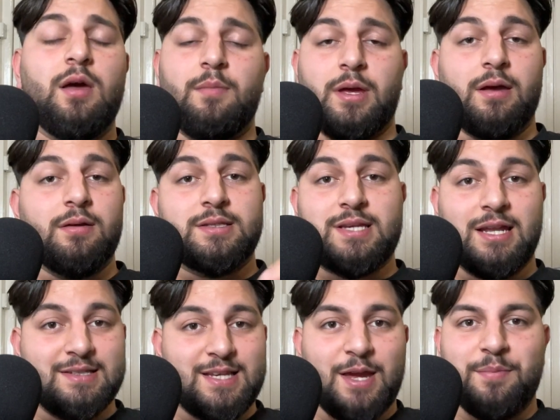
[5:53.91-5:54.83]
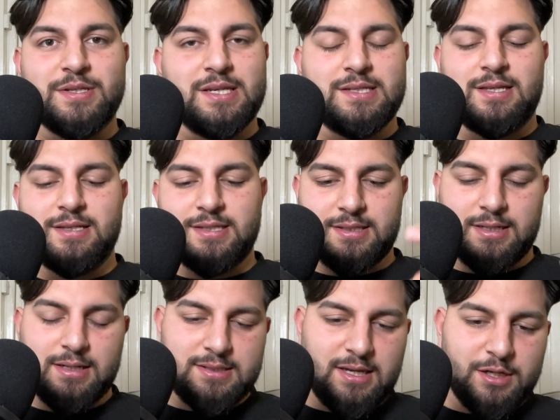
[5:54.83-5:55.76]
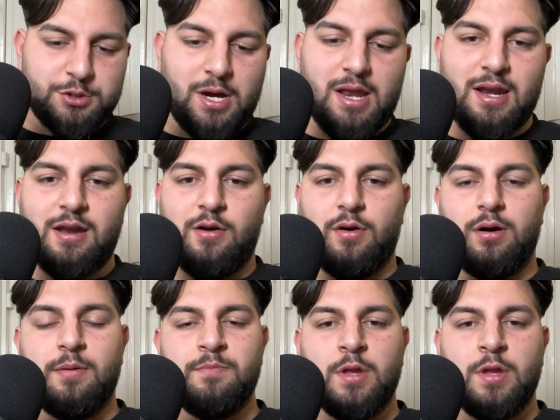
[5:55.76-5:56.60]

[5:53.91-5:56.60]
But yeah, it's going to take persistence. It's going to take trial and error.